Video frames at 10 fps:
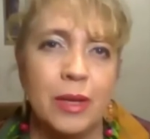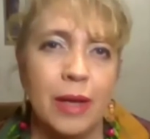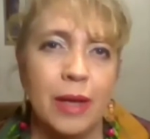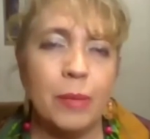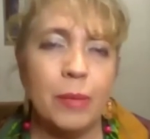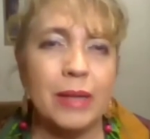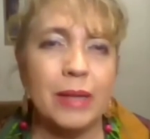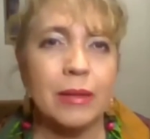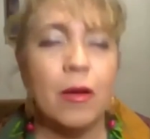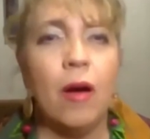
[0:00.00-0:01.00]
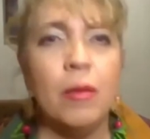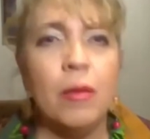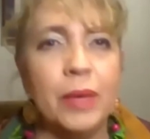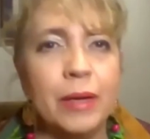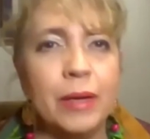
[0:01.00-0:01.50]
And by
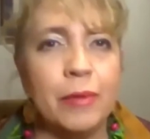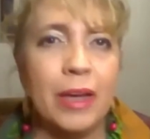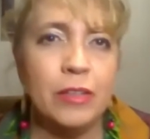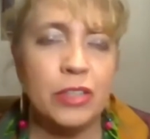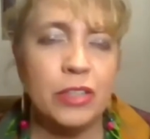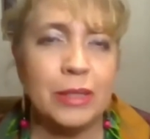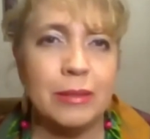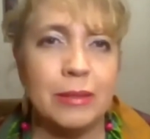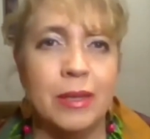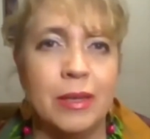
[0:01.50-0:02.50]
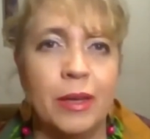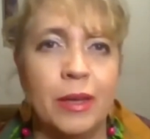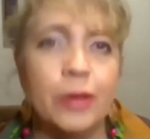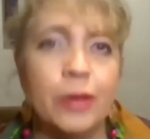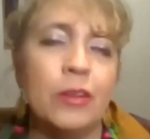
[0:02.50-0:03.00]
arming rangers, you're
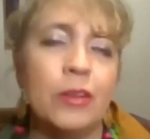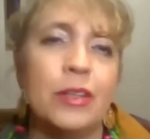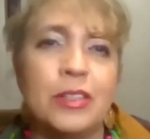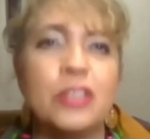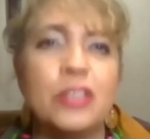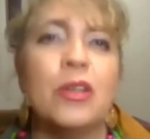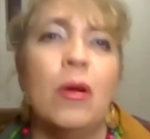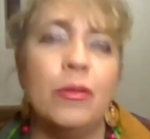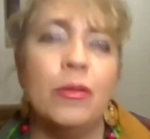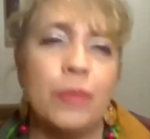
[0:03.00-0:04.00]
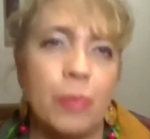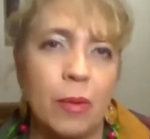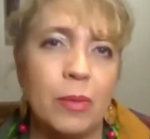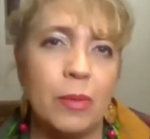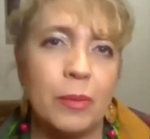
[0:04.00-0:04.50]
not going to solve the
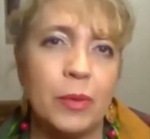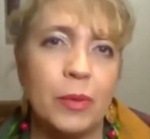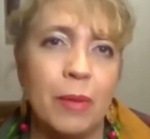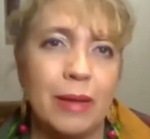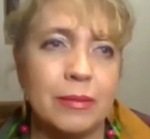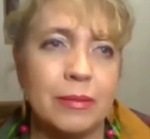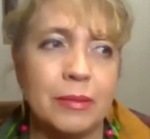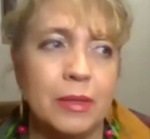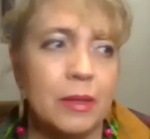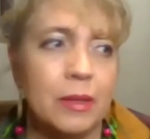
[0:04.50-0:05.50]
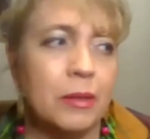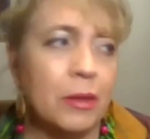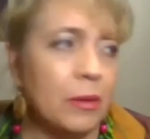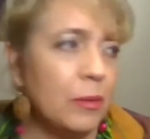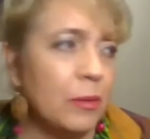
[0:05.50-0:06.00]
problem. You might, you
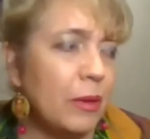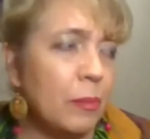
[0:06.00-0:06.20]
know,